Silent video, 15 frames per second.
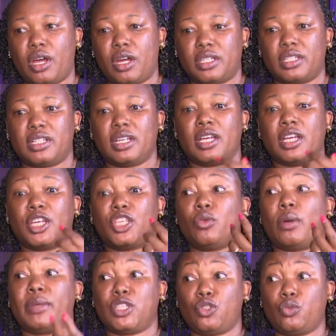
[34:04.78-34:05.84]
their heart.
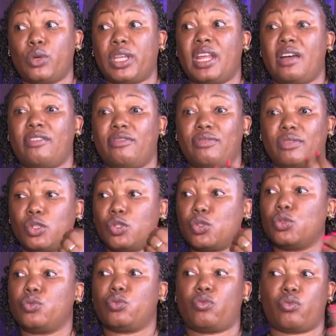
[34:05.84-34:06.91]
You are mature enough
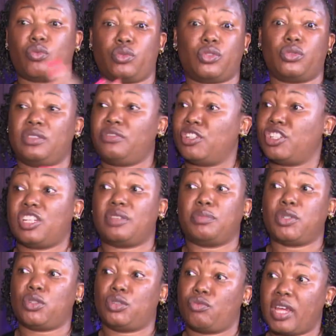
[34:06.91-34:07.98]
to
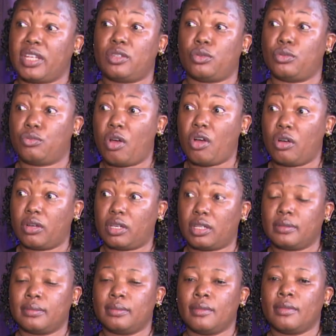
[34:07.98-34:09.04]
differentiate between right or wrong.
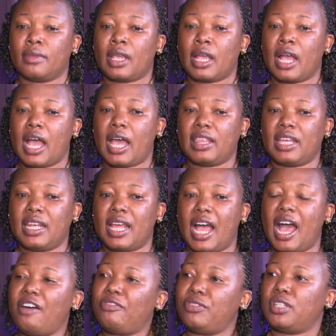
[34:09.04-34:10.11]
And then
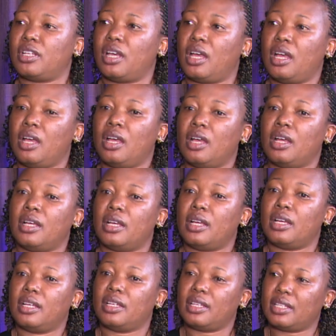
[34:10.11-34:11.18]
after,
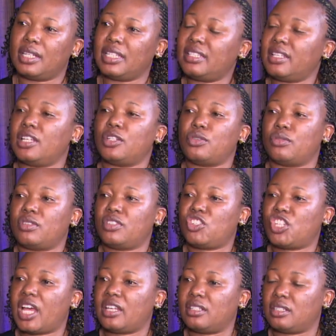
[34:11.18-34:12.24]
listening to this
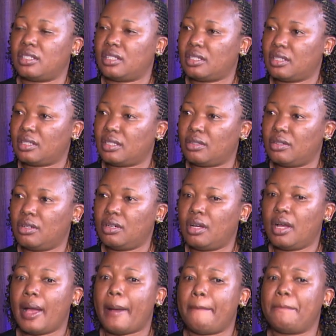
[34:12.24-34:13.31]
child, you know,
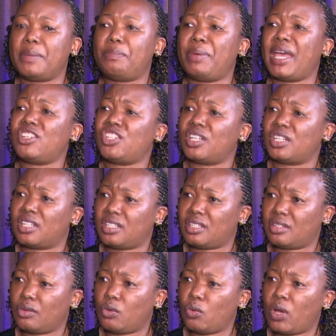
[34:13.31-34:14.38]
be
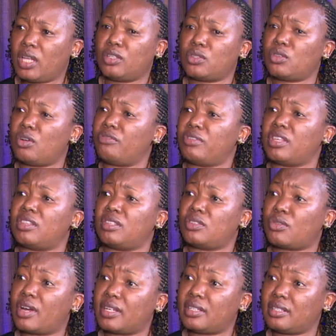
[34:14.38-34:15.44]
patient while you're solving
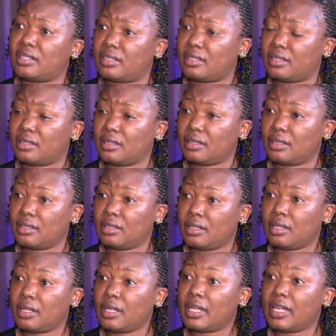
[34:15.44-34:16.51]
this crisis.
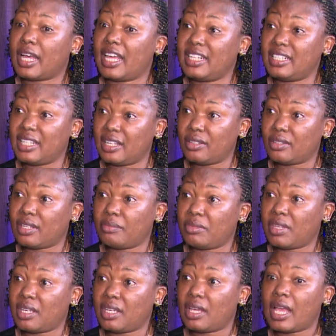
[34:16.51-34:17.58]
Can I tell you
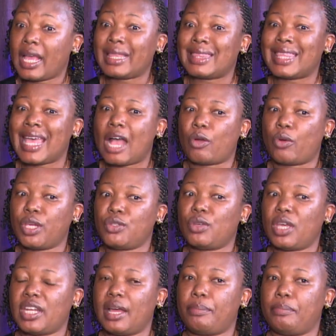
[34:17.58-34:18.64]
something? They are going
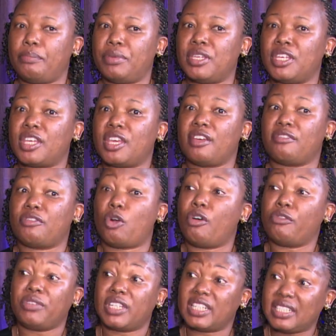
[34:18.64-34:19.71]
to end up being a
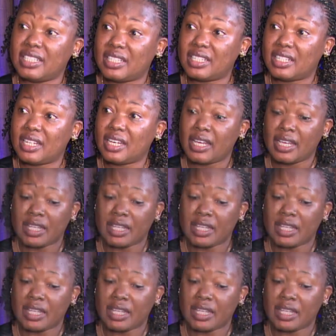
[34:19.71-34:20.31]
confidant.